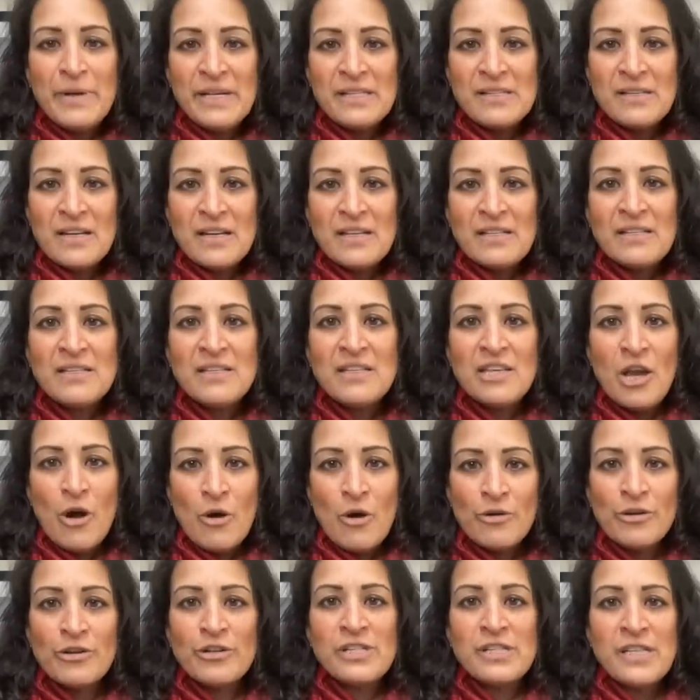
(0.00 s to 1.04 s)
a business, the
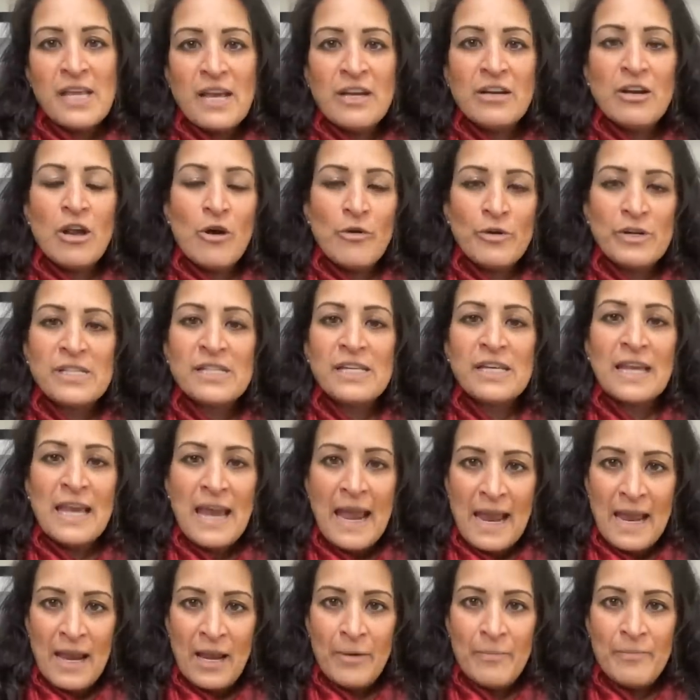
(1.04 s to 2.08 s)
owners say, no, it's a
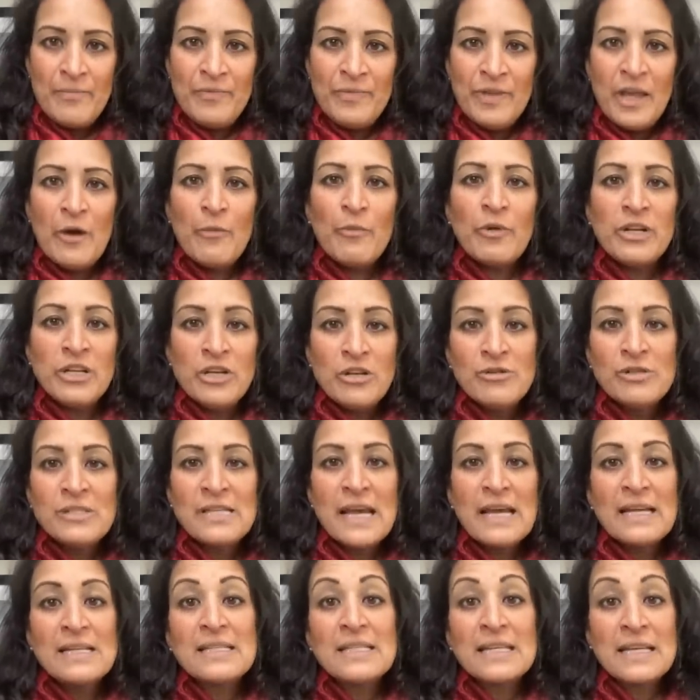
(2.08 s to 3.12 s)
game. And when you
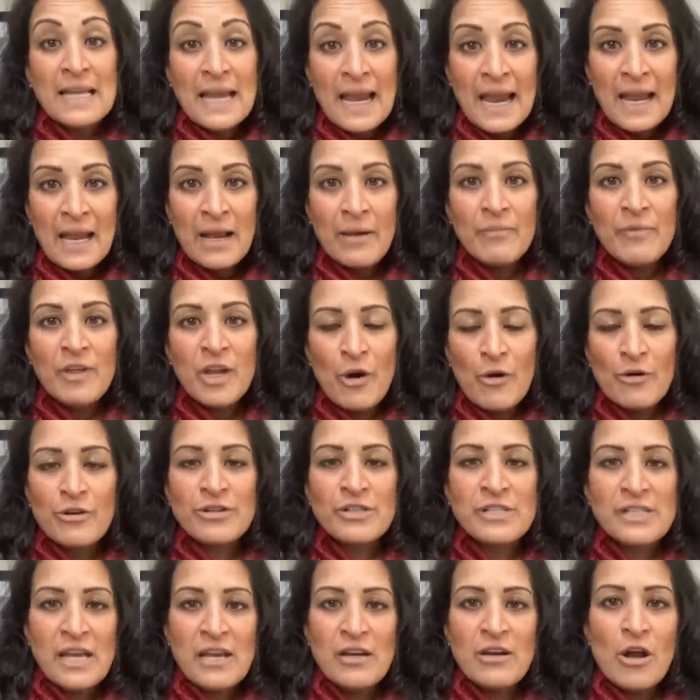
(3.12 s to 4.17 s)
say it's a game, the
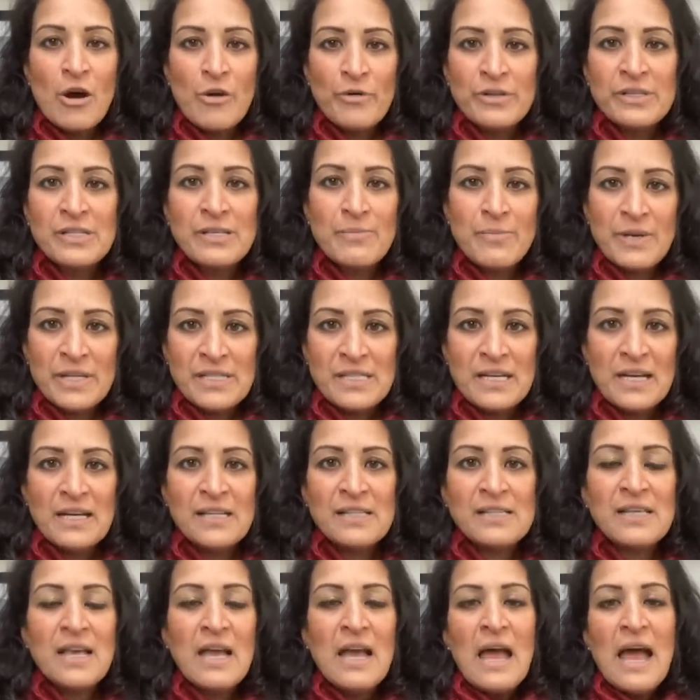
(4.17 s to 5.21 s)
owners say, no, it's a
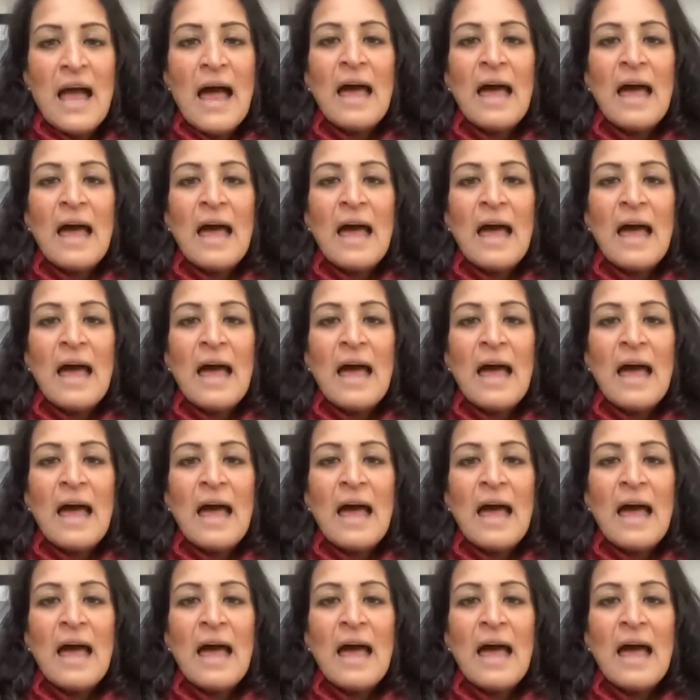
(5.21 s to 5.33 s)
business.